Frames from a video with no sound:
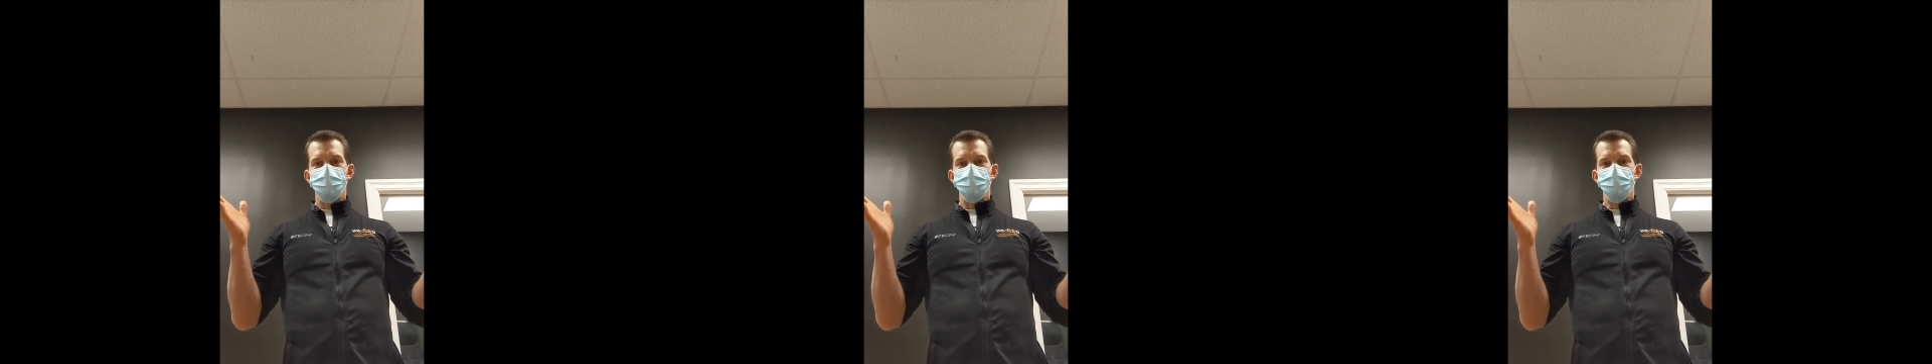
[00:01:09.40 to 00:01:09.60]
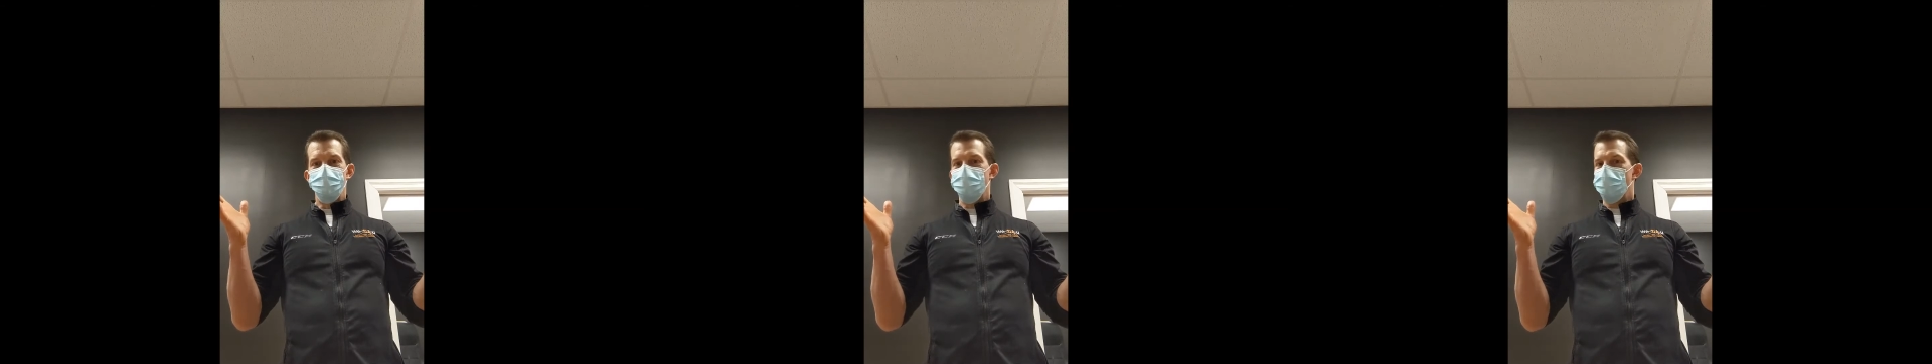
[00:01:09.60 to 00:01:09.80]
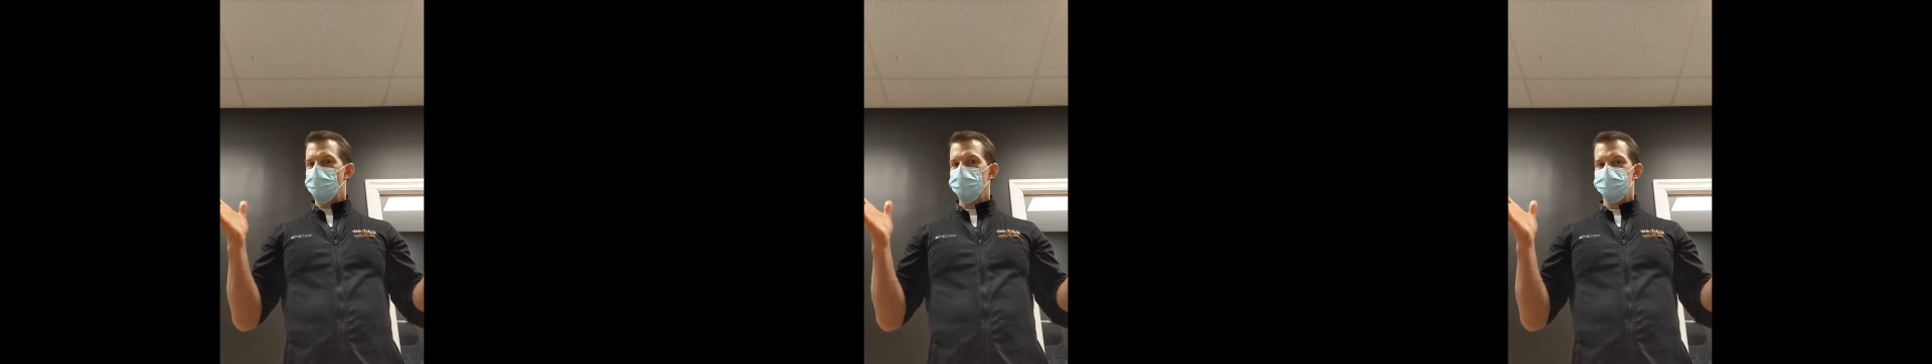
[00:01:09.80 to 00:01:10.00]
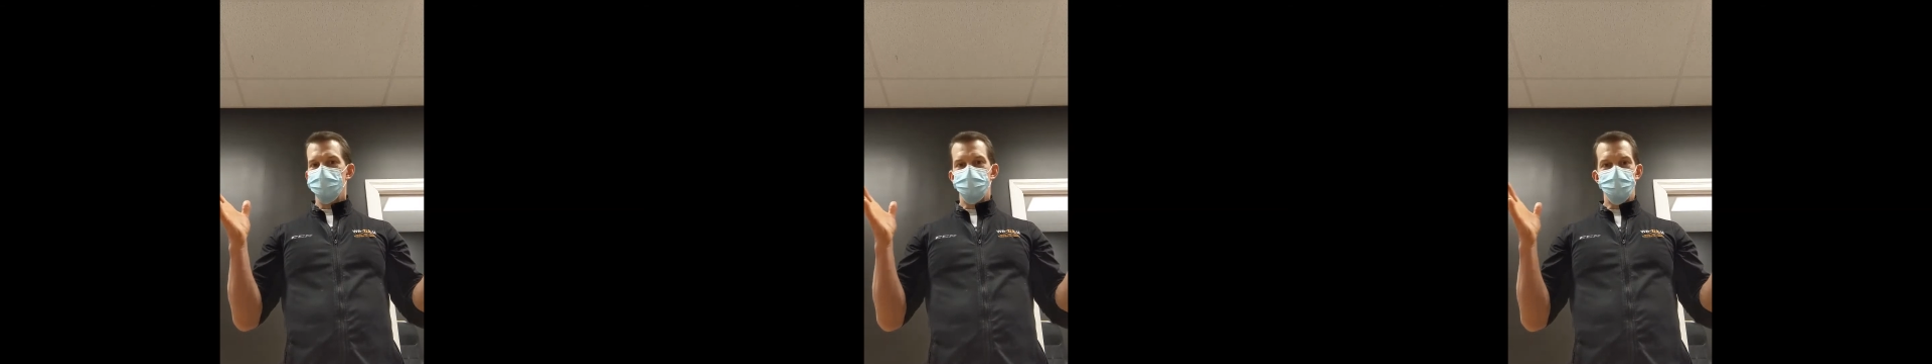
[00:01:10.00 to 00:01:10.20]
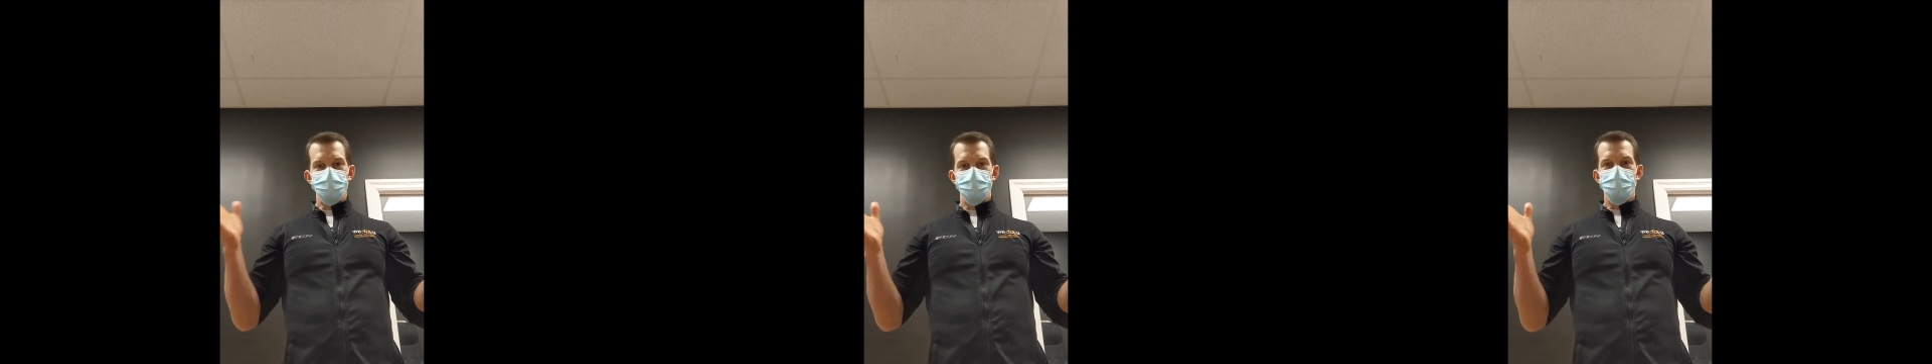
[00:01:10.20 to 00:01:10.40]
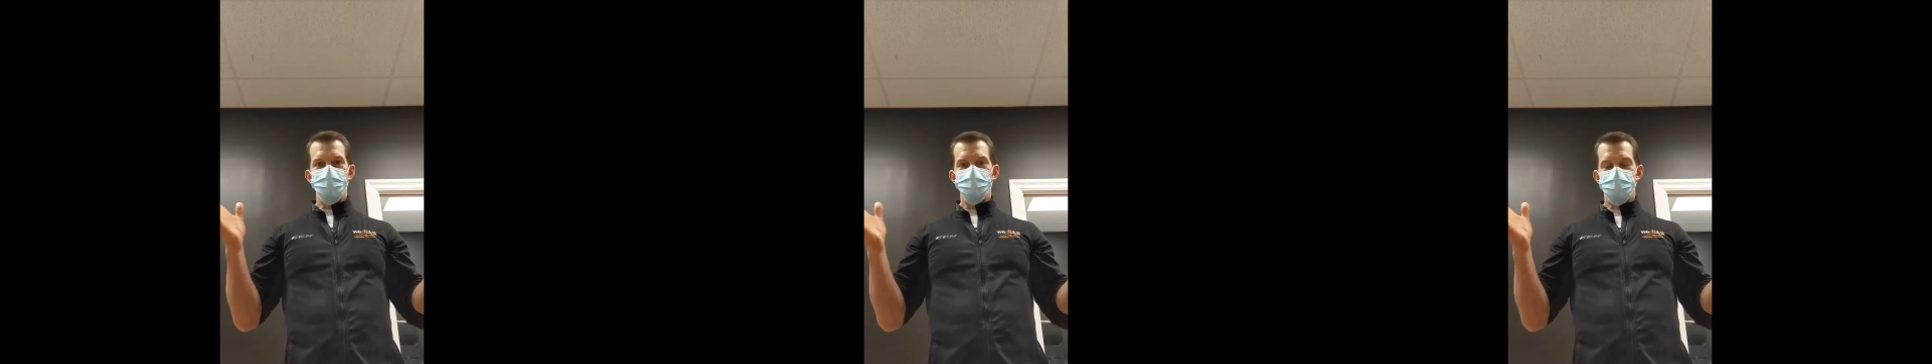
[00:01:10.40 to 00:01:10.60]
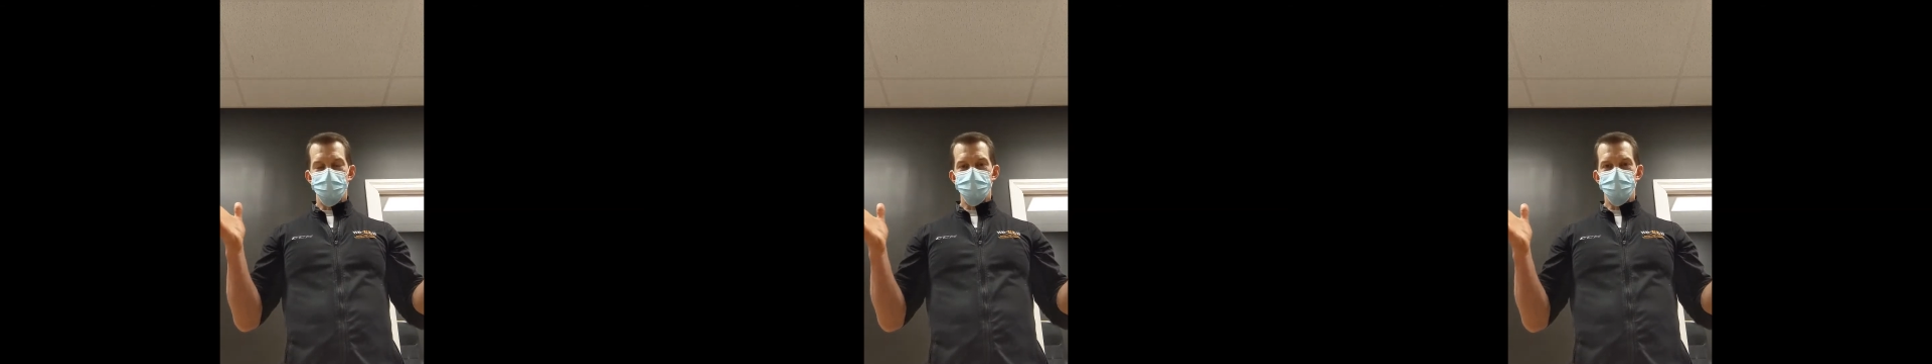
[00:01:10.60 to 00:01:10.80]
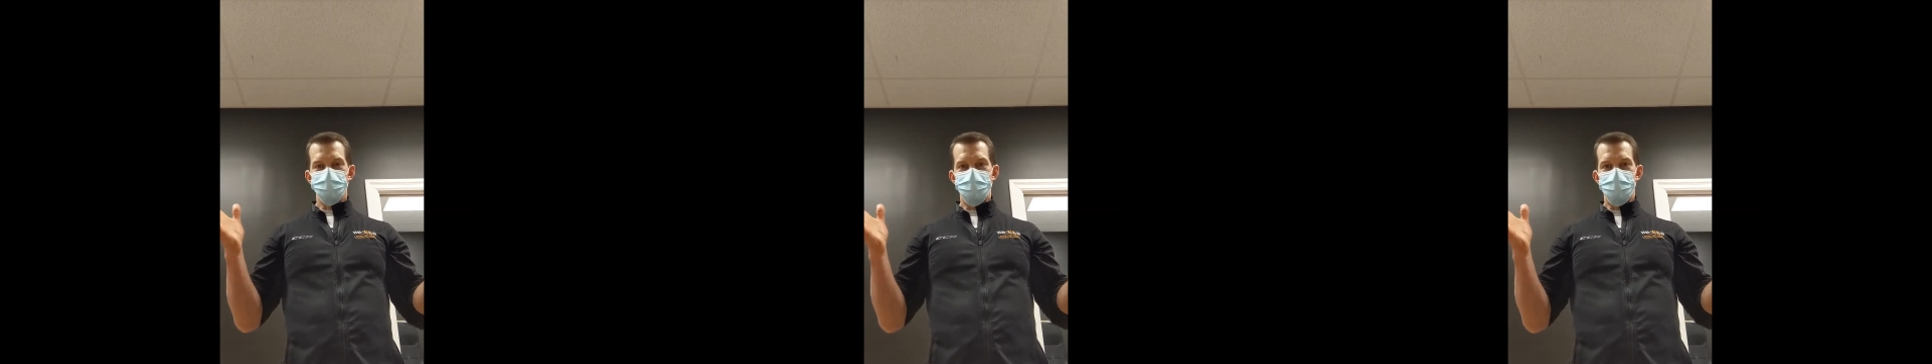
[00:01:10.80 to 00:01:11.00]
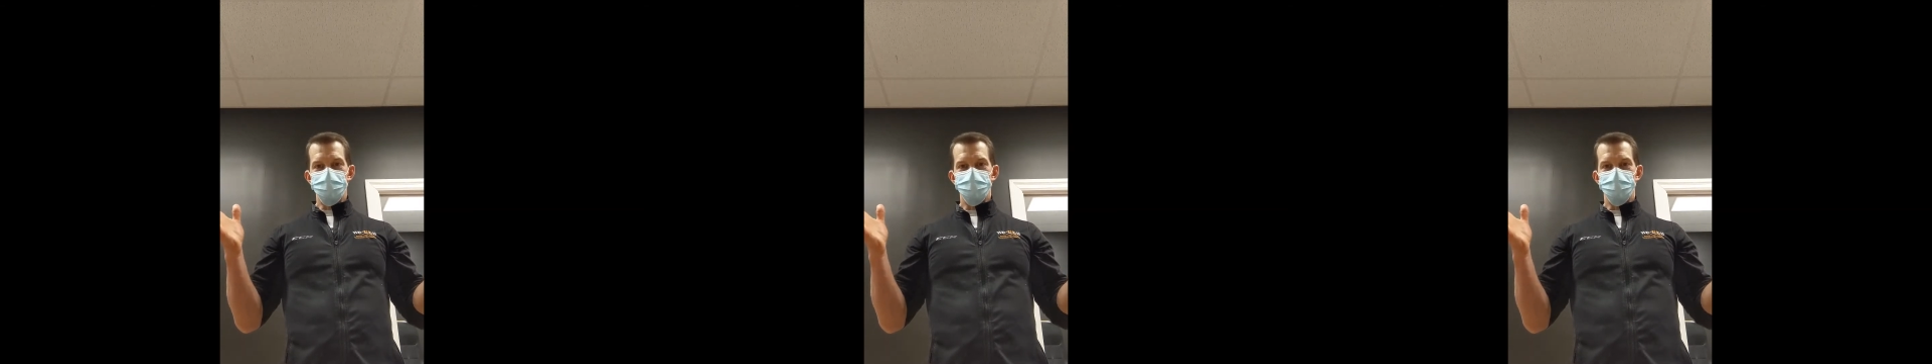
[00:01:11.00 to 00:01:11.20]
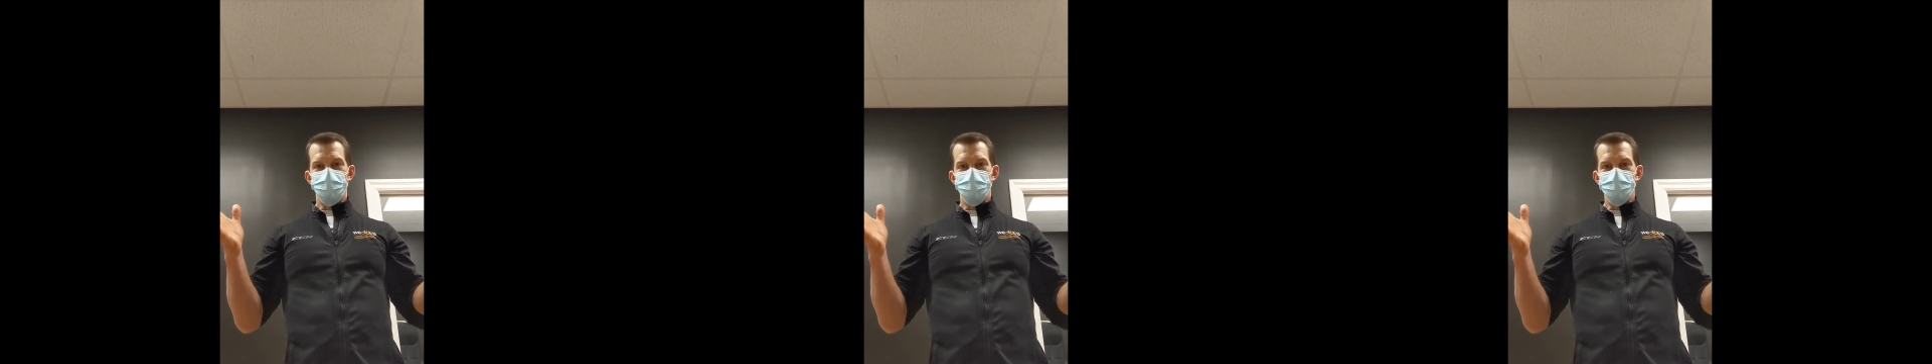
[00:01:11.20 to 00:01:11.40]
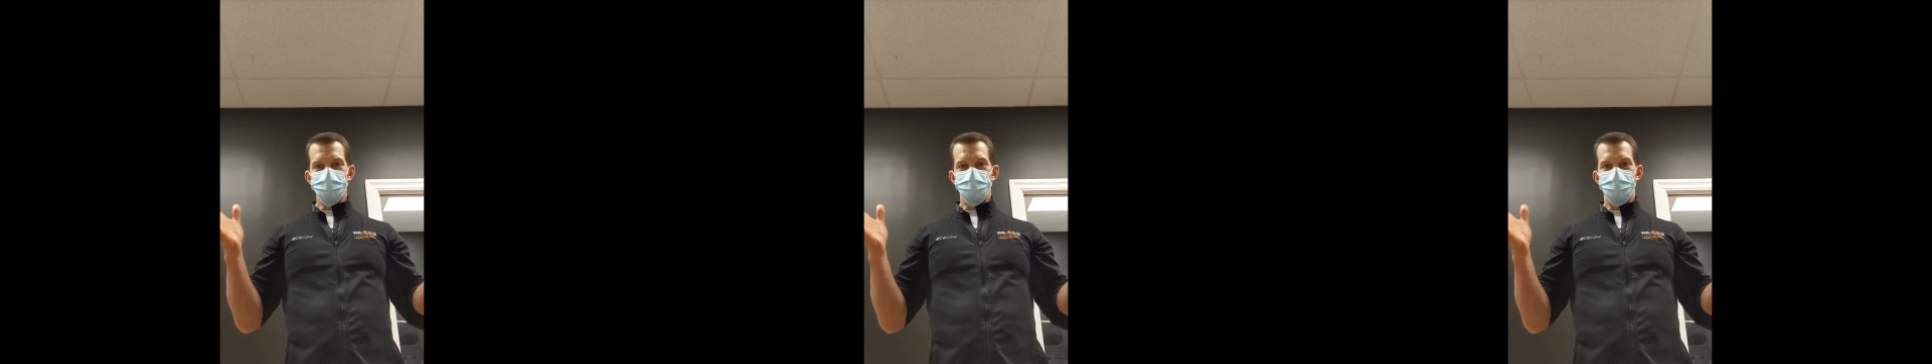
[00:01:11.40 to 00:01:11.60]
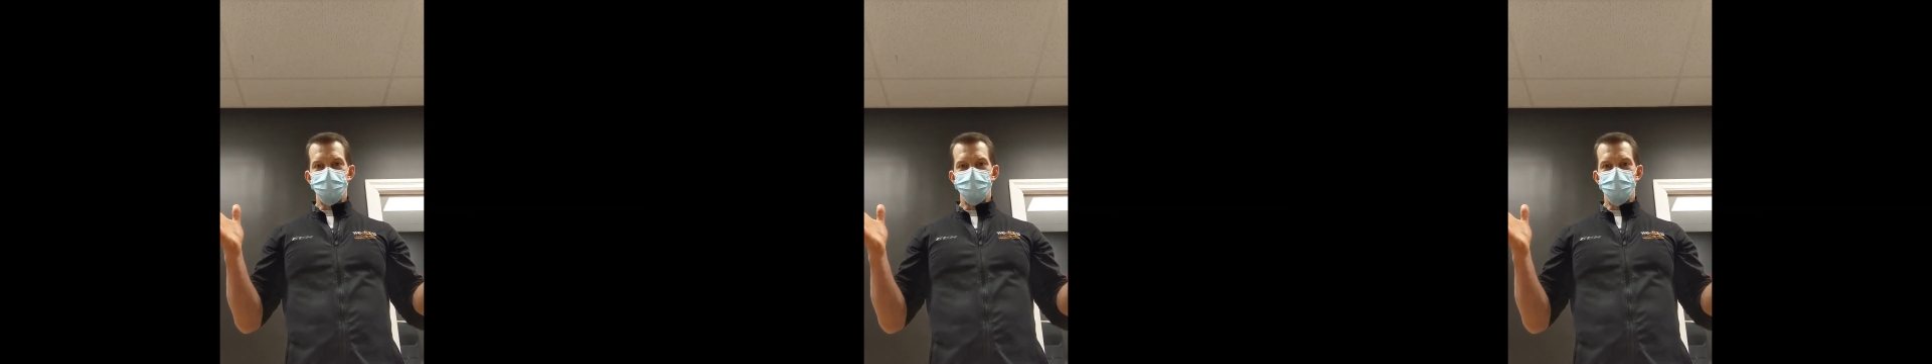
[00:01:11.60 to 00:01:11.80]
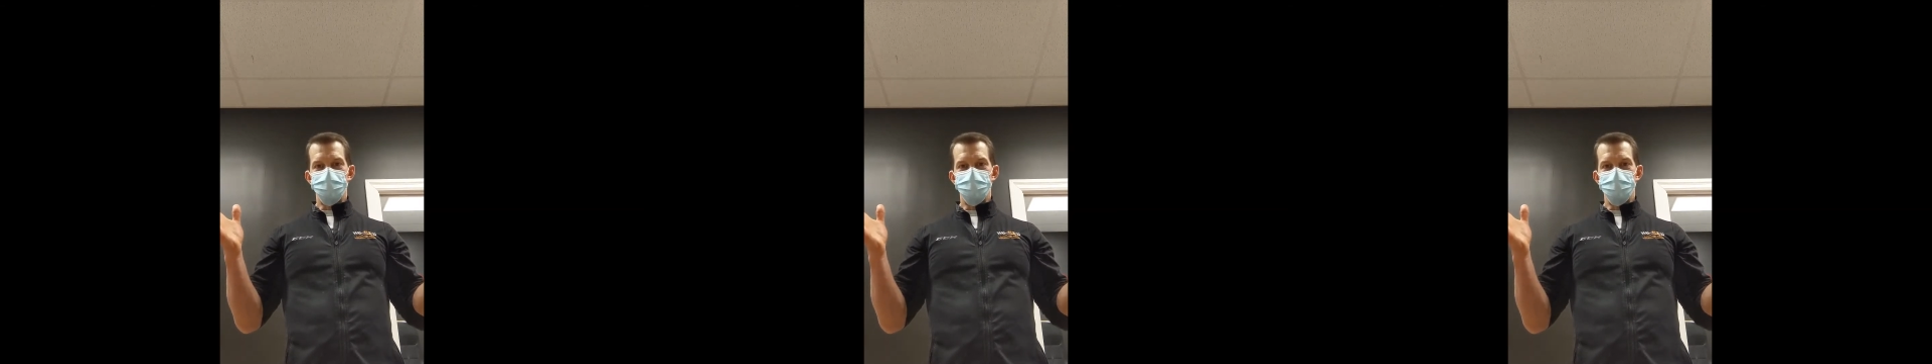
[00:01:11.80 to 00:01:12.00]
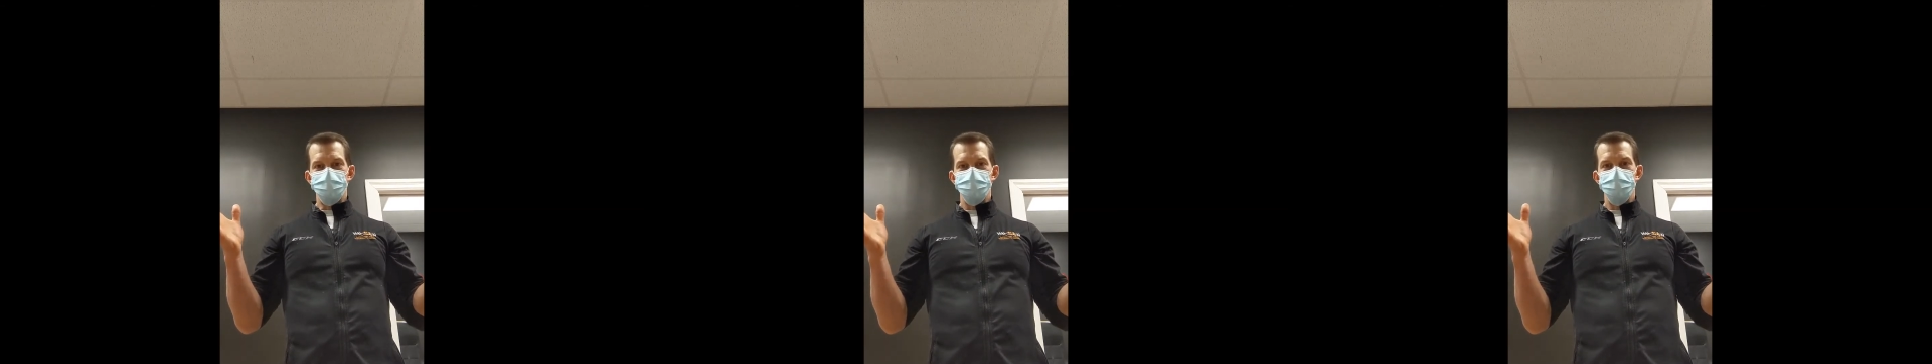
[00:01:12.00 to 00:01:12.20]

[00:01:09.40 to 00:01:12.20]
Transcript: Now, do not touch your mask while you have it on.